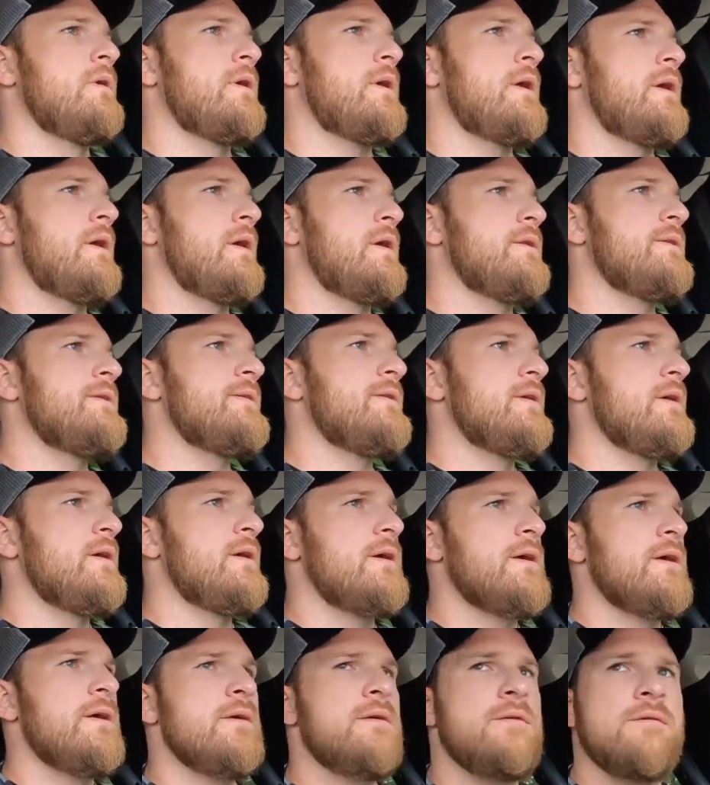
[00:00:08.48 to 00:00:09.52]
I got
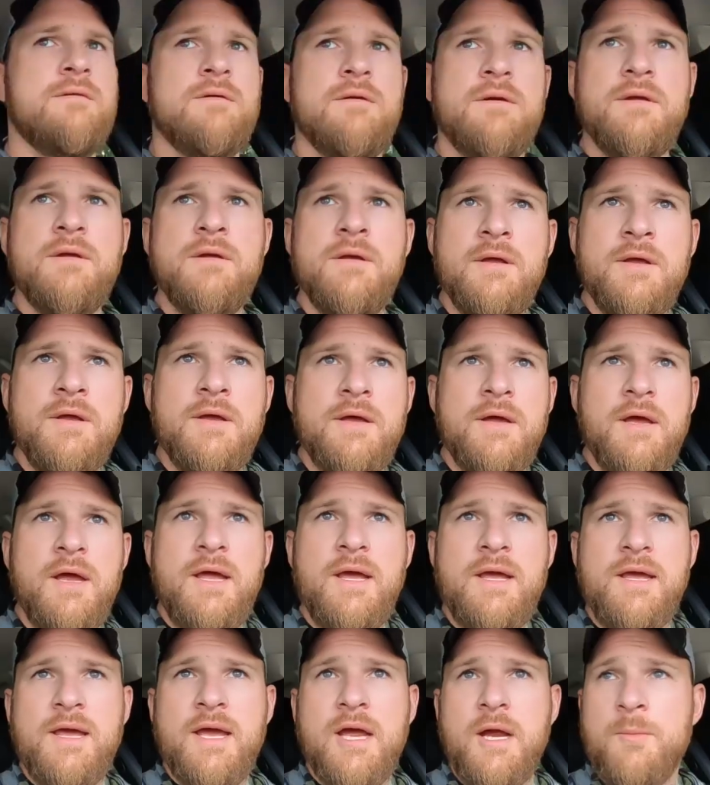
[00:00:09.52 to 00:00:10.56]

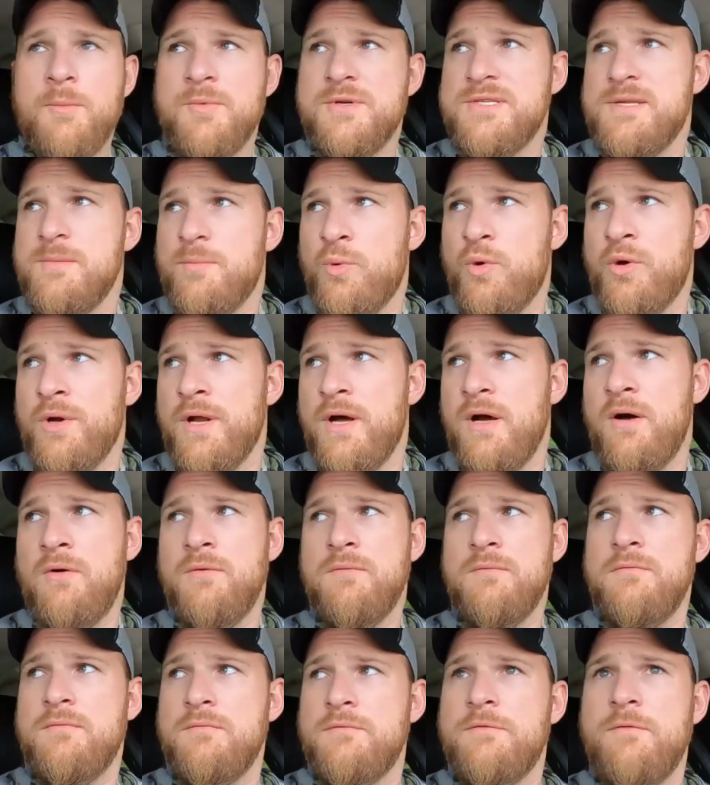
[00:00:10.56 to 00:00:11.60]
8 cameras to put out.
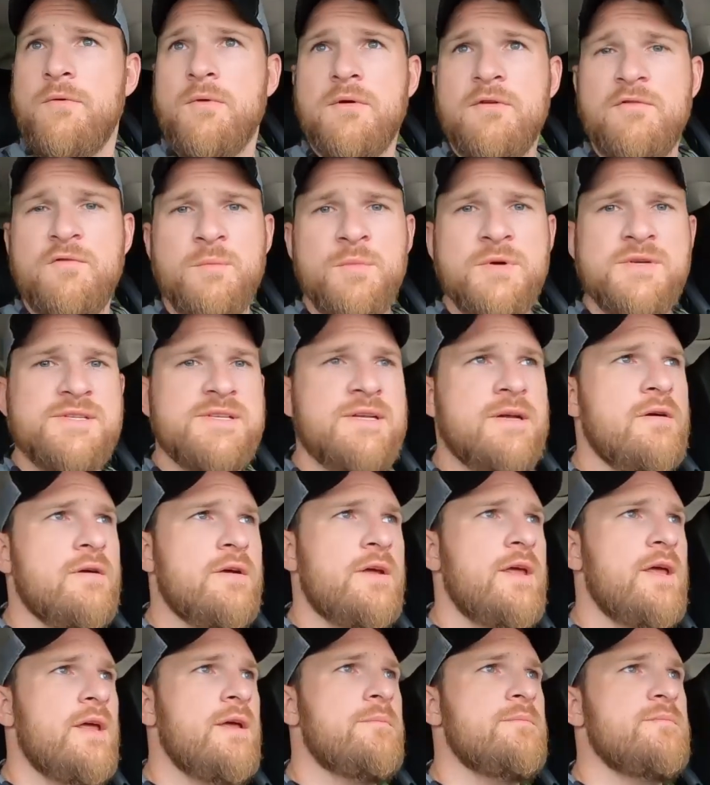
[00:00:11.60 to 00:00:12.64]
4 of them are cell
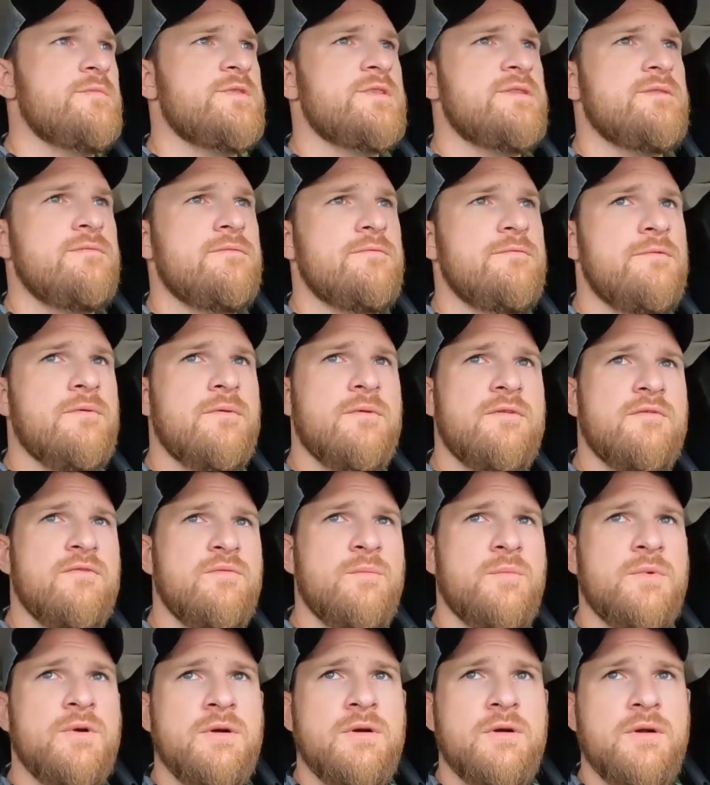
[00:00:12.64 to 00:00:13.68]
cams, 4 of
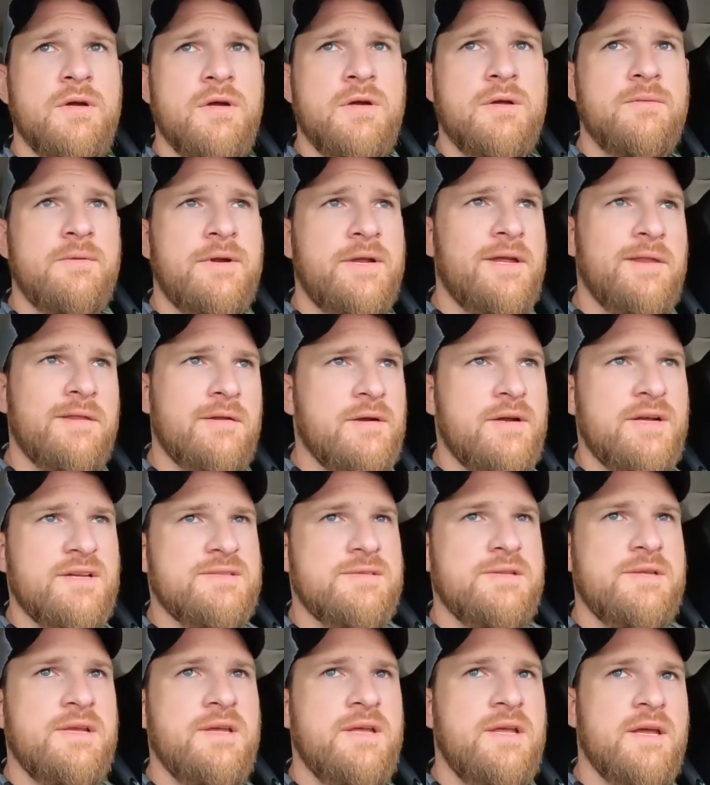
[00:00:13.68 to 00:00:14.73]
them are regular
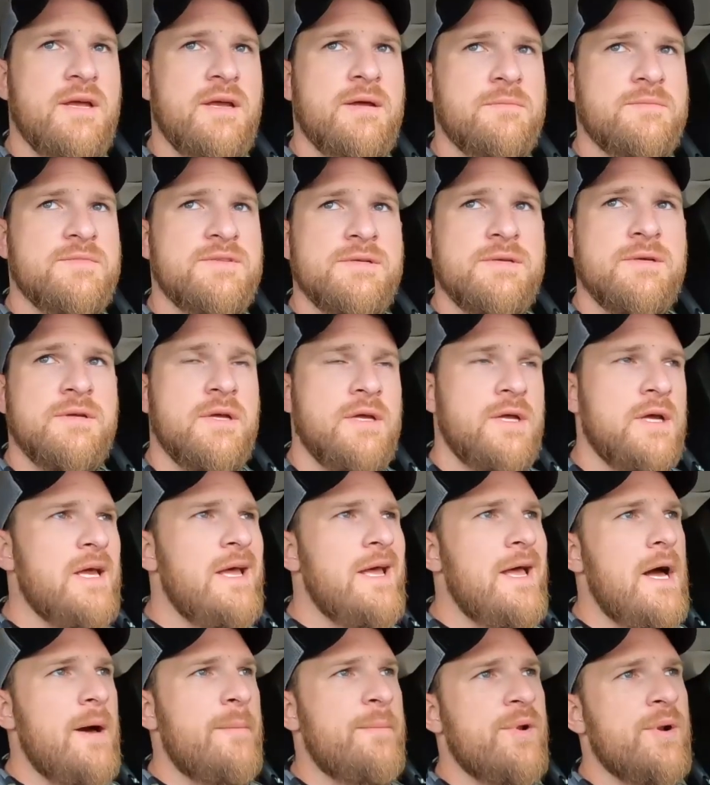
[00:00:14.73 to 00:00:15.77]
SD cams.
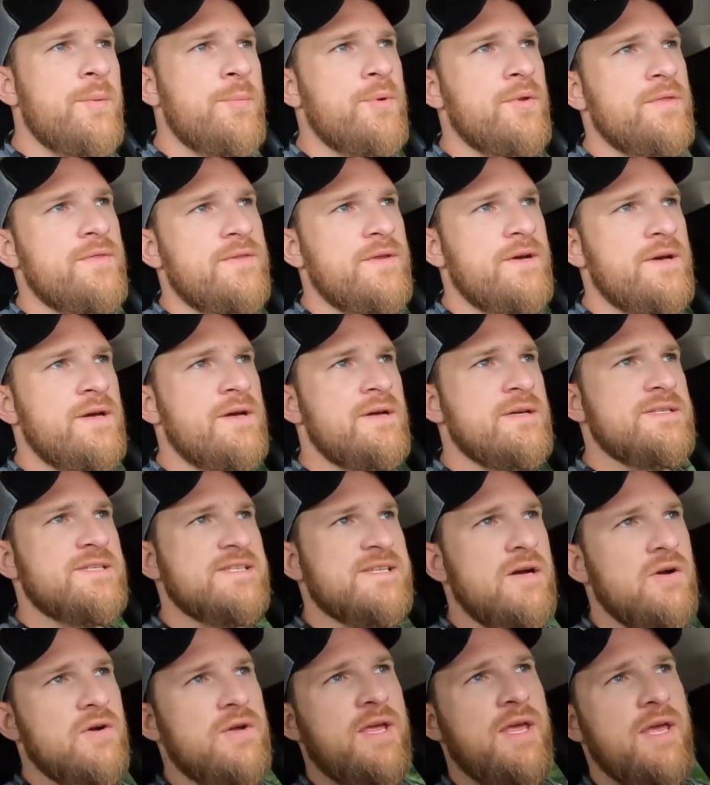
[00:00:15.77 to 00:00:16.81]
I'm going to put the
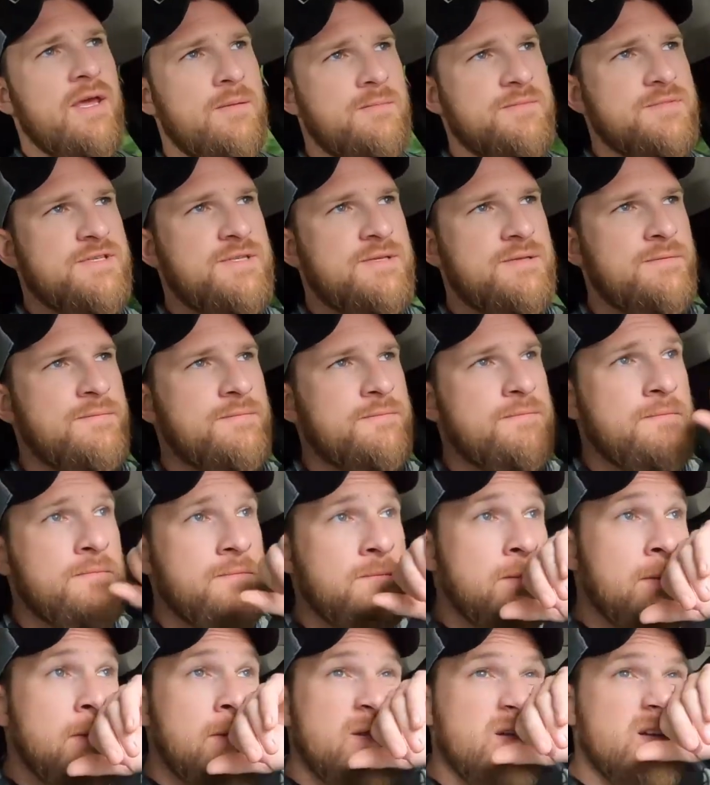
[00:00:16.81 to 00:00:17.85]
cell cams
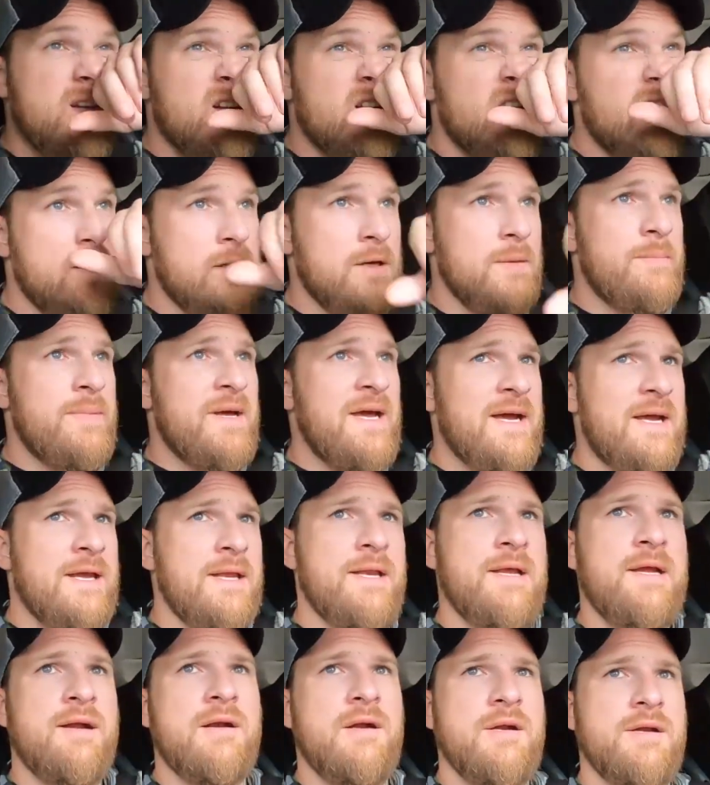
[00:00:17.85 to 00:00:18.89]
back
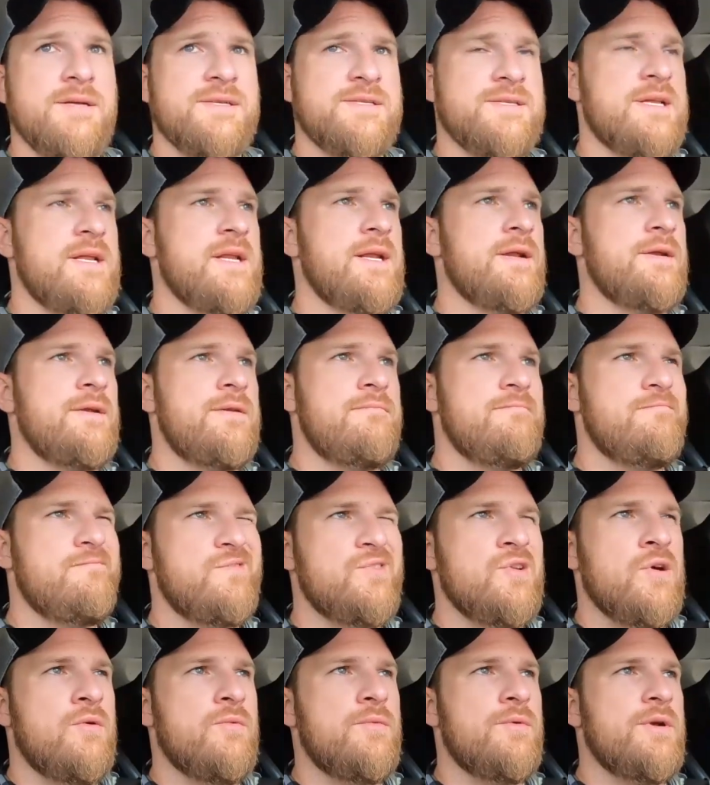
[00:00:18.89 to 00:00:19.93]
into areas that I
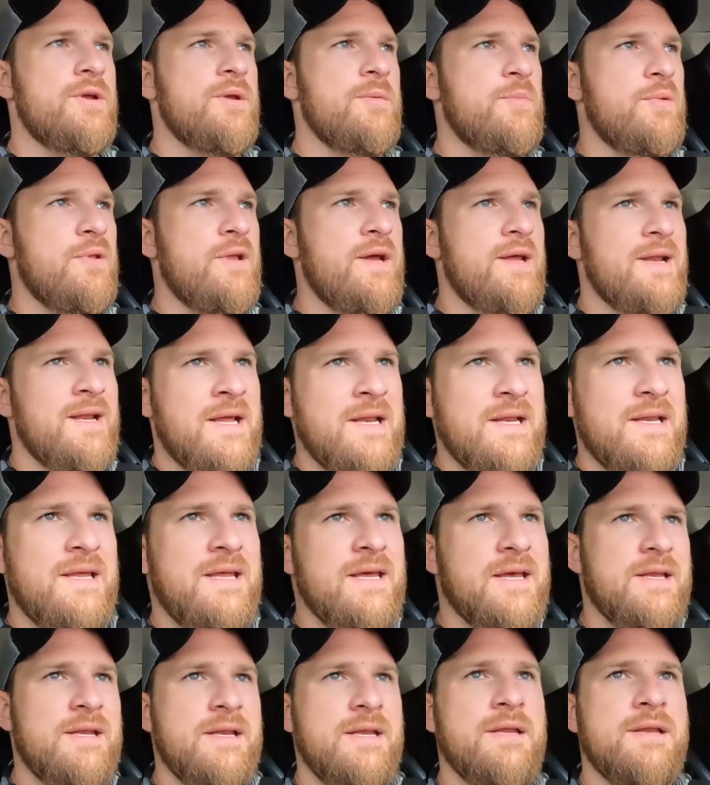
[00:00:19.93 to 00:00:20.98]
don't really plan on
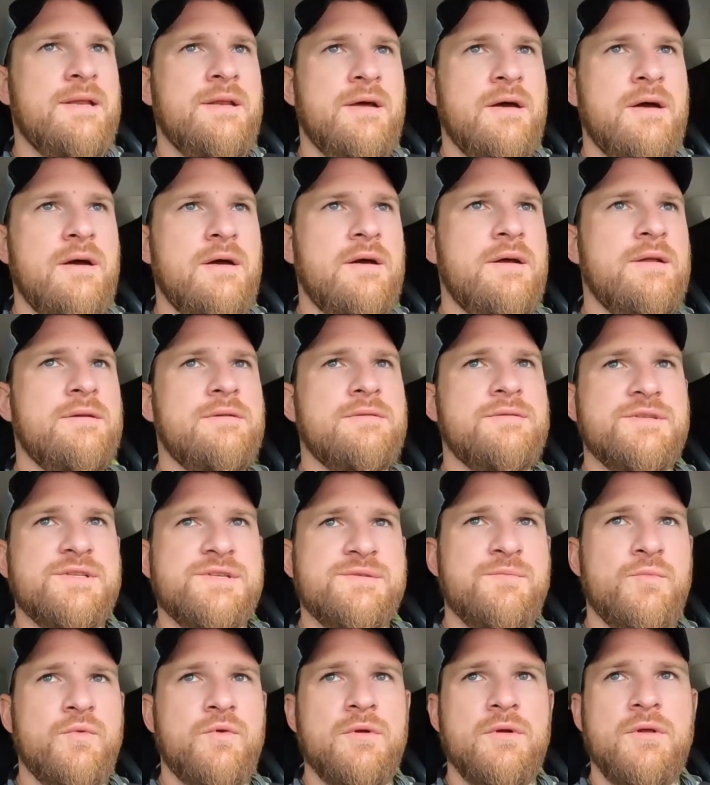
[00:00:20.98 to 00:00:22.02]
getting into hunt,
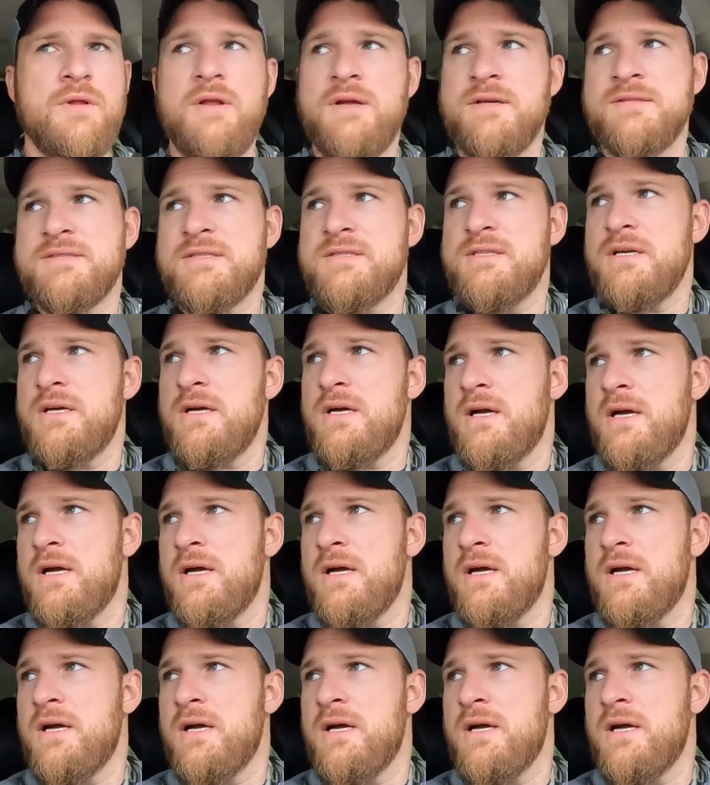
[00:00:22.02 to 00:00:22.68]
just more or less